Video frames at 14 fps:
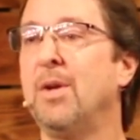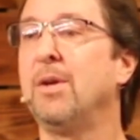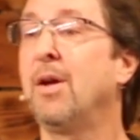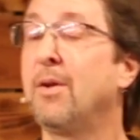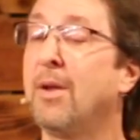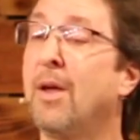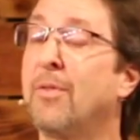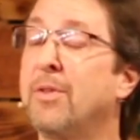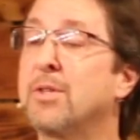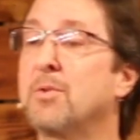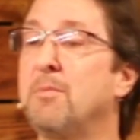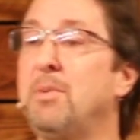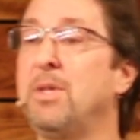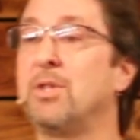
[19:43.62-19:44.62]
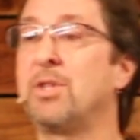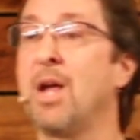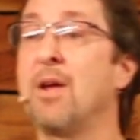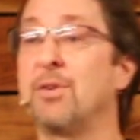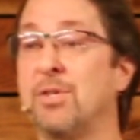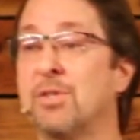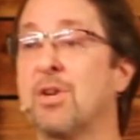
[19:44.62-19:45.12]
Now, now, this would be the
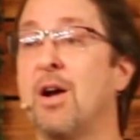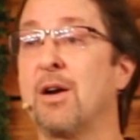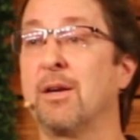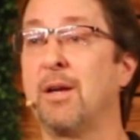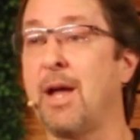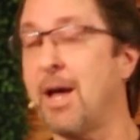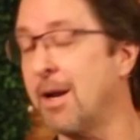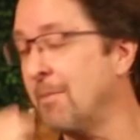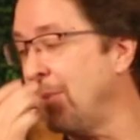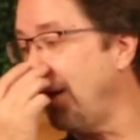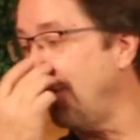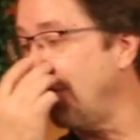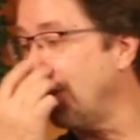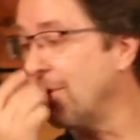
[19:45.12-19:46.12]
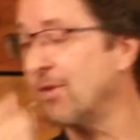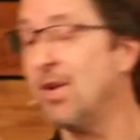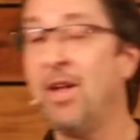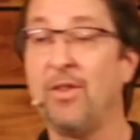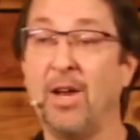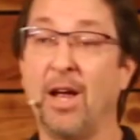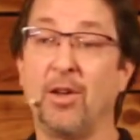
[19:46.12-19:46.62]
challenge. He's talking to Adam and Eve. He goes,
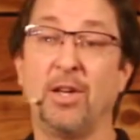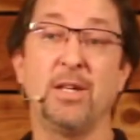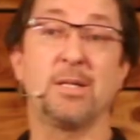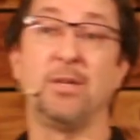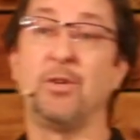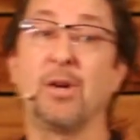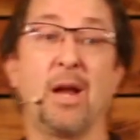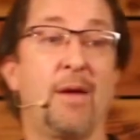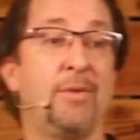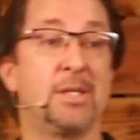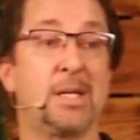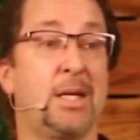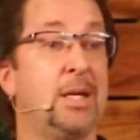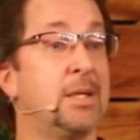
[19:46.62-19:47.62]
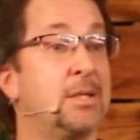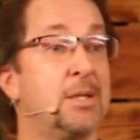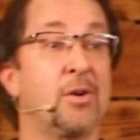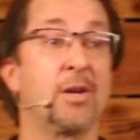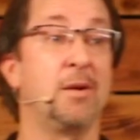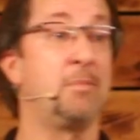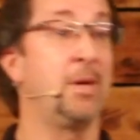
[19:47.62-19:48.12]
Now, listen, you're going to have these kids.
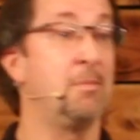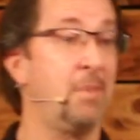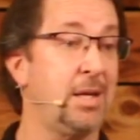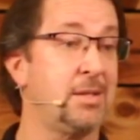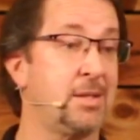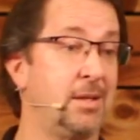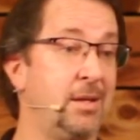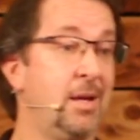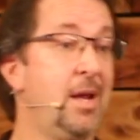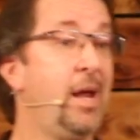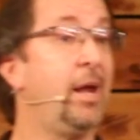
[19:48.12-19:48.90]
They're going to be amazing.